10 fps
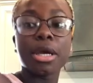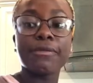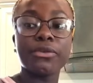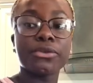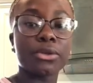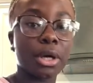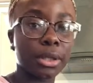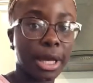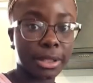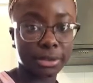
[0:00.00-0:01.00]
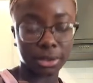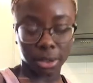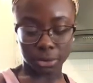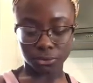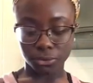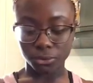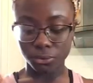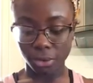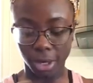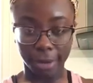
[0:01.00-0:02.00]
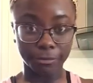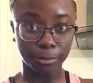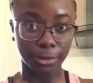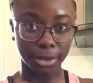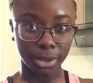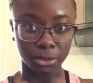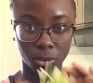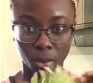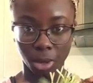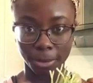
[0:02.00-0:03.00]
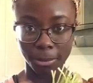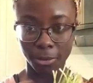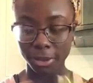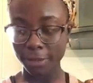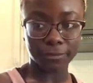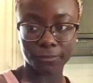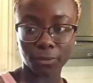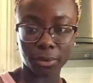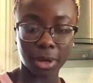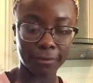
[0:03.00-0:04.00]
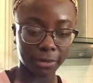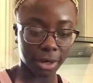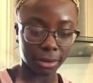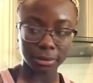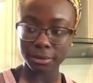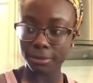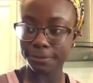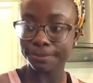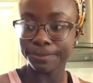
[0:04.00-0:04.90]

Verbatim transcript: If you do not like cilantro, you do not have to put it in your guacamole. Four avocados